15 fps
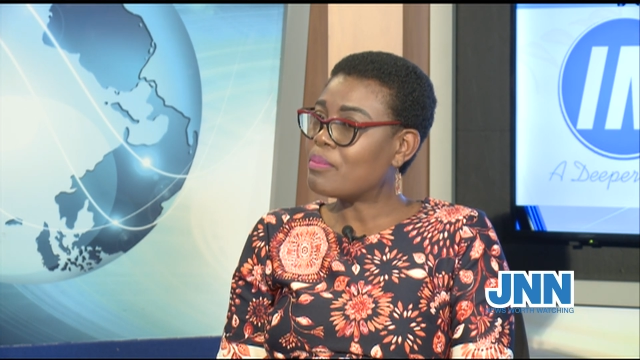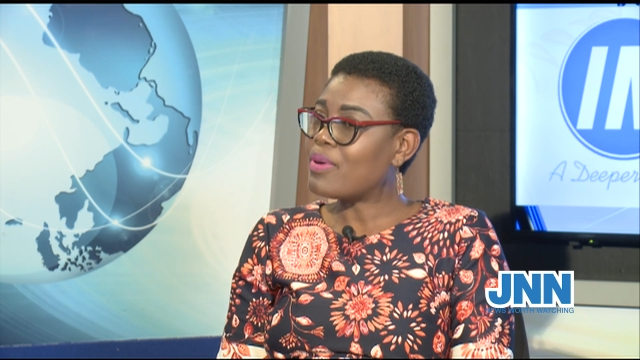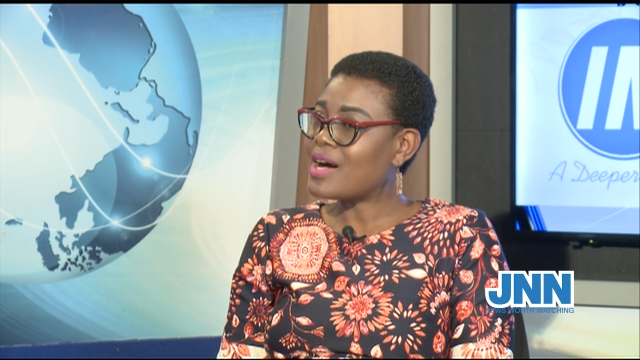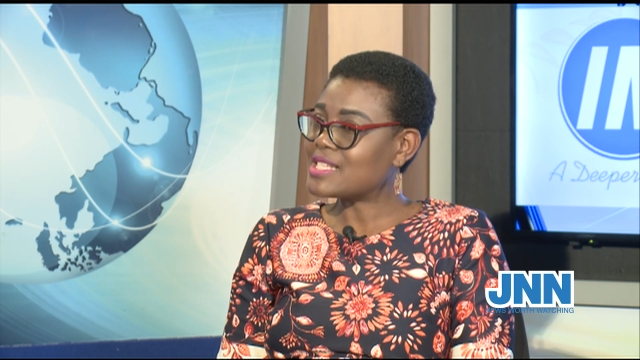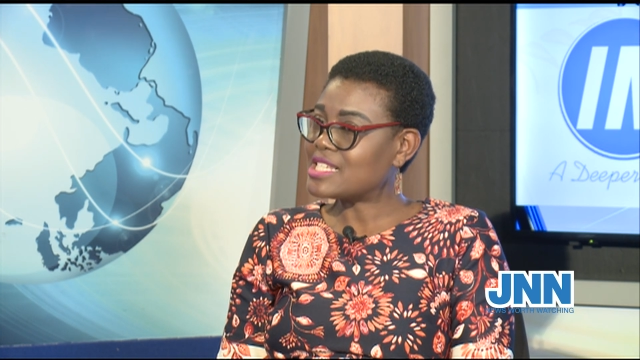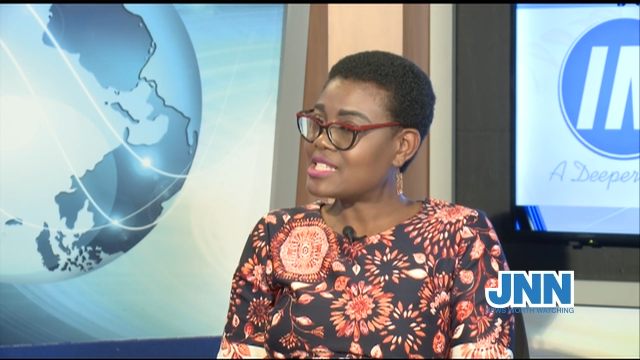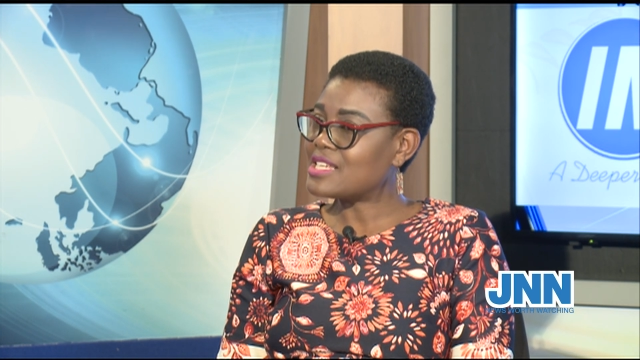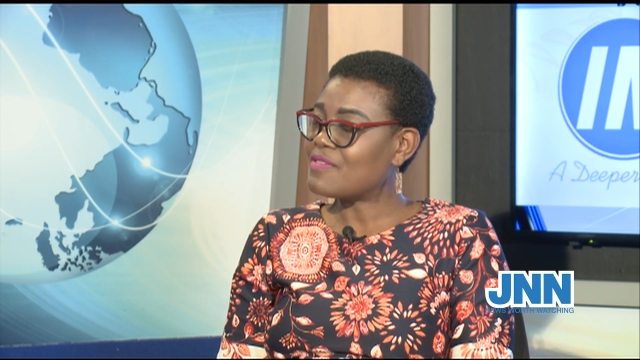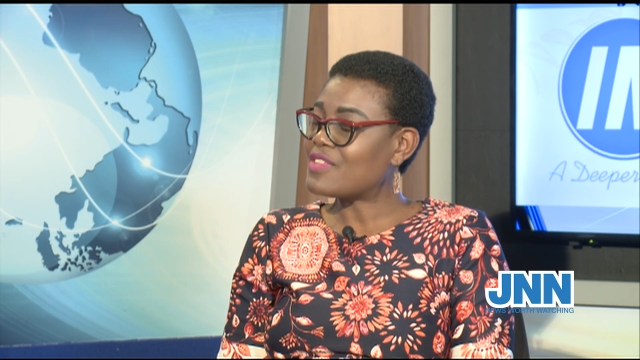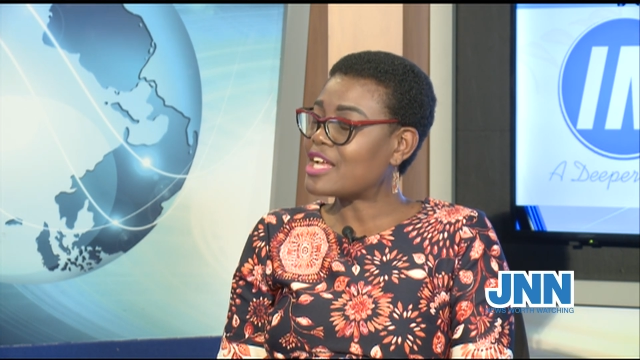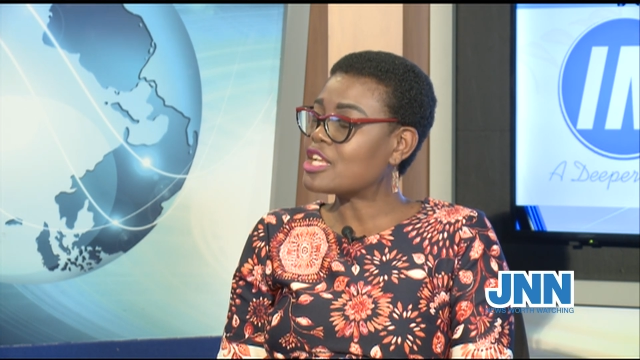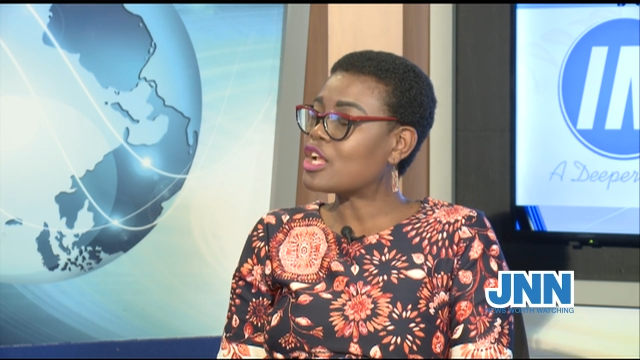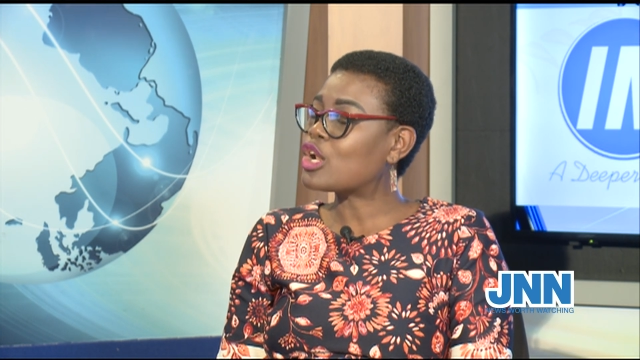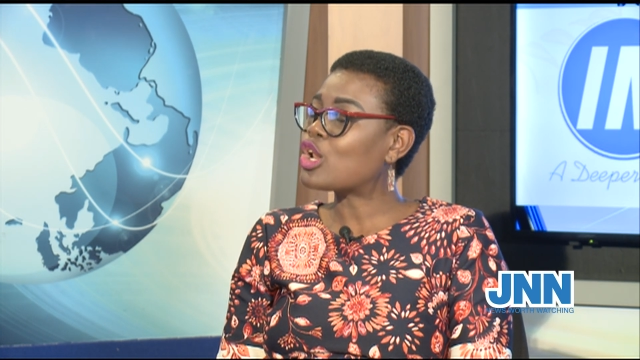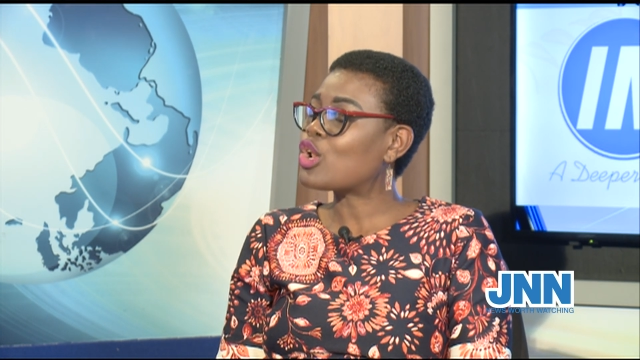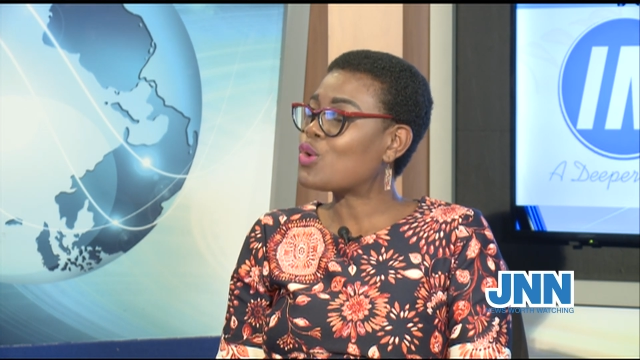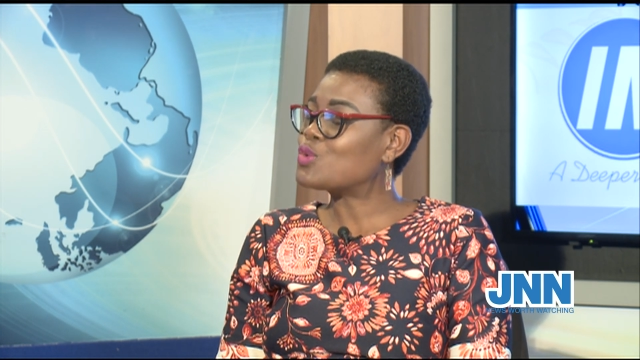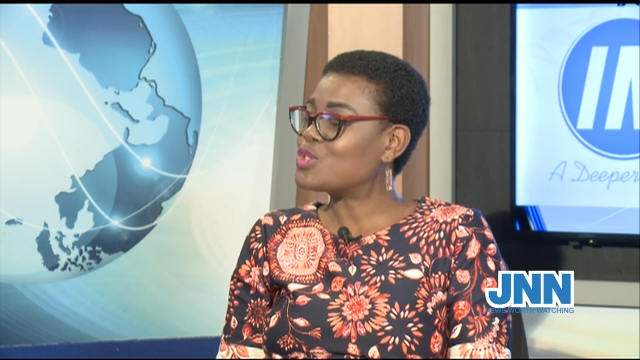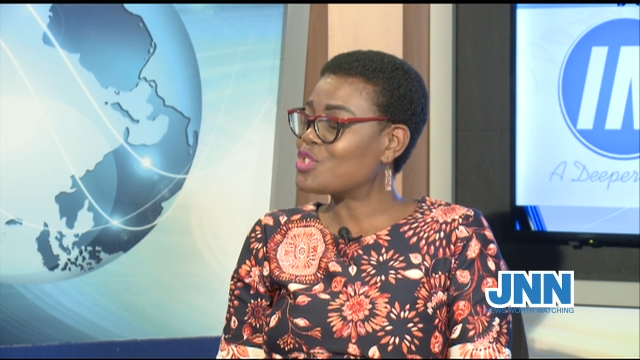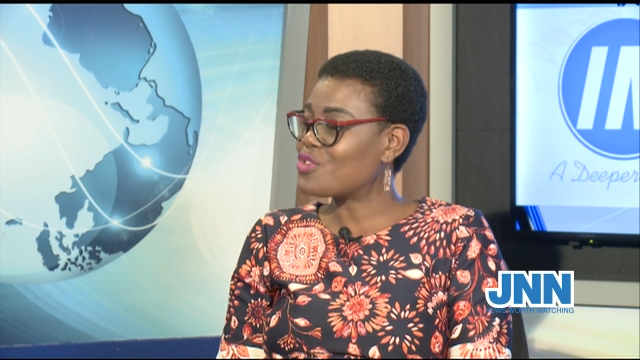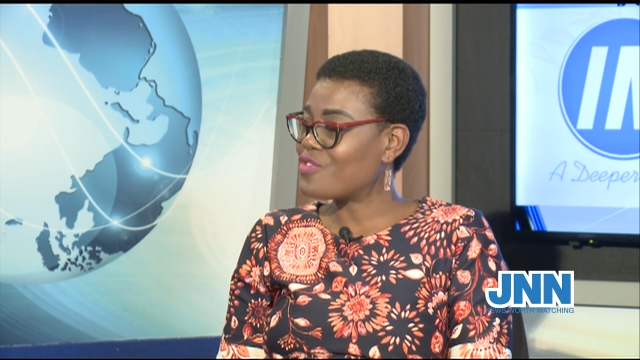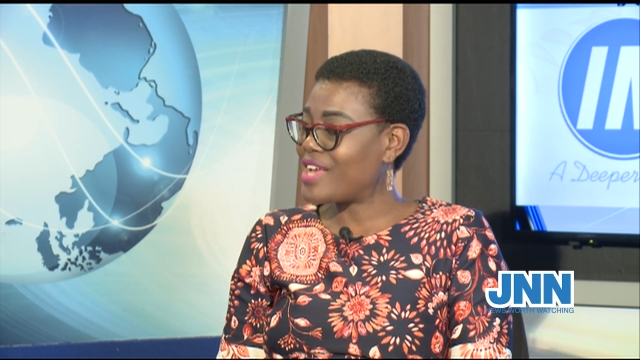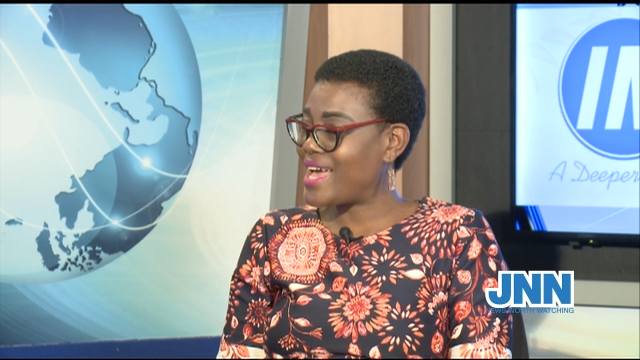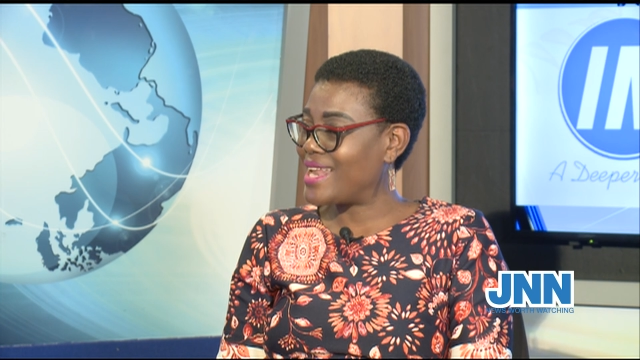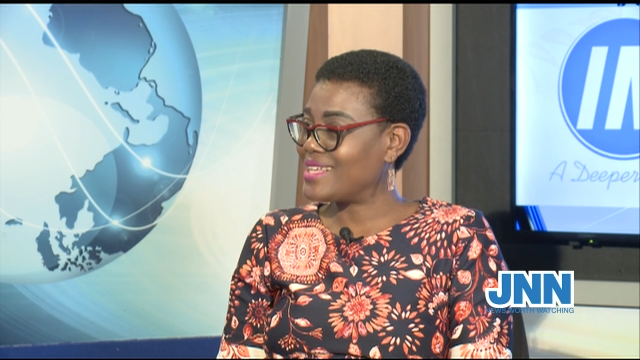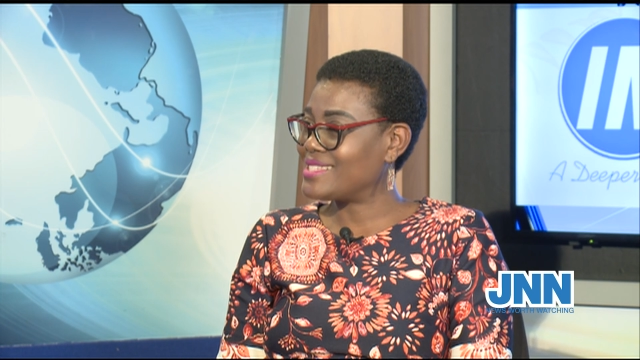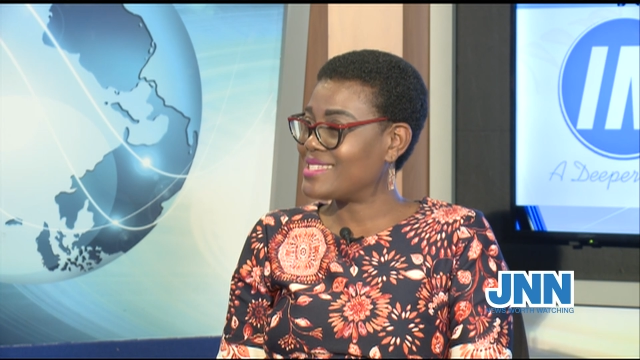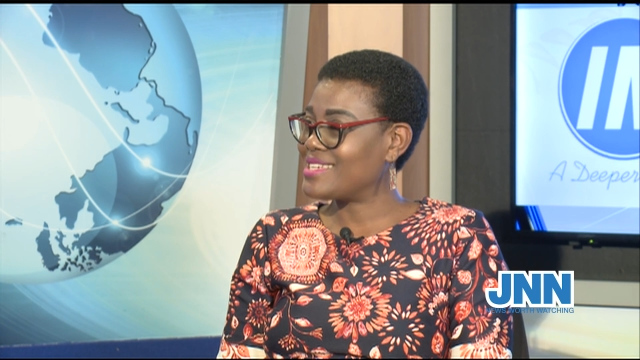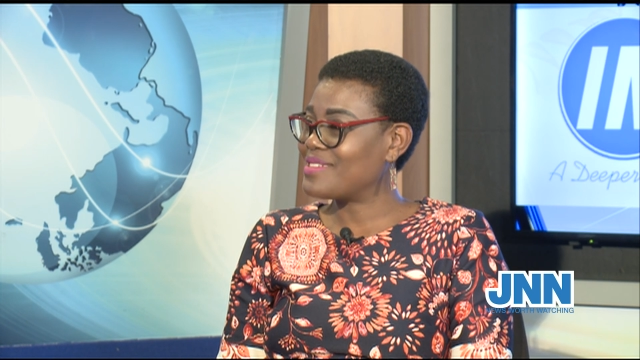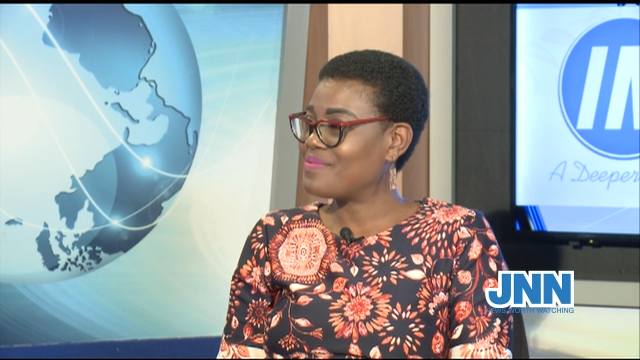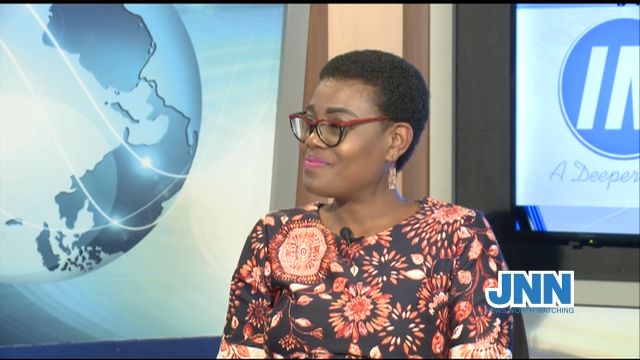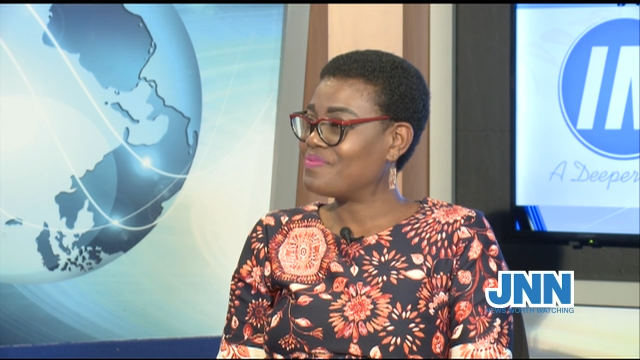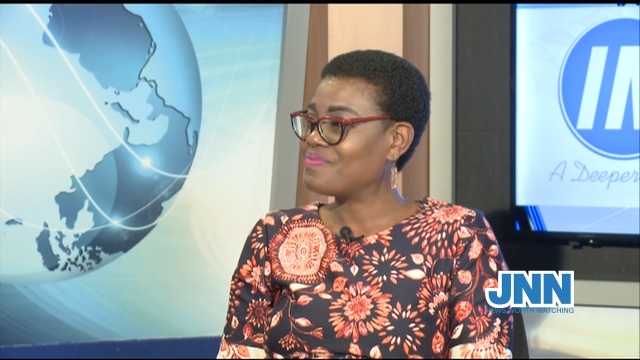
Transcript: positive that it clouds your reality.